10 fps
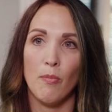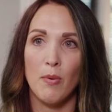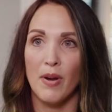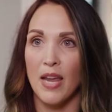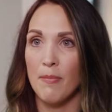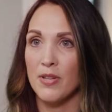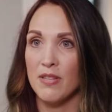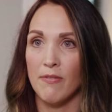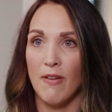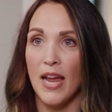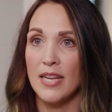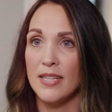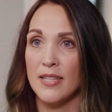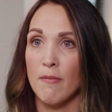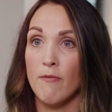we were able to
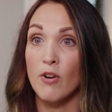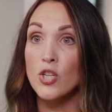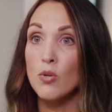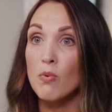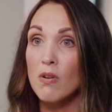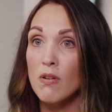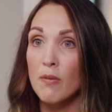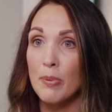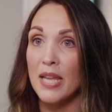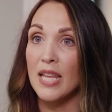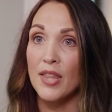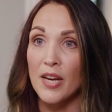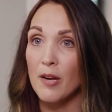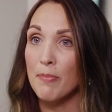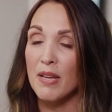find some virtual play
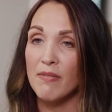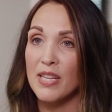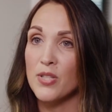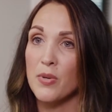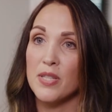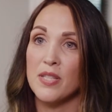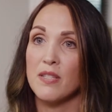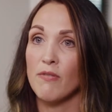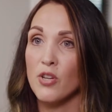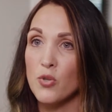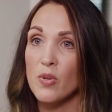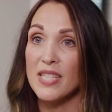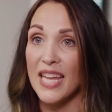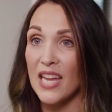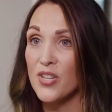therapy resources,
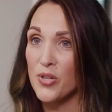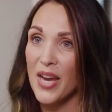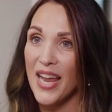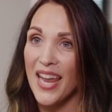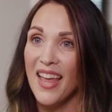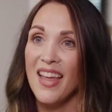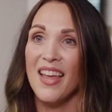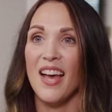virtual sand tray,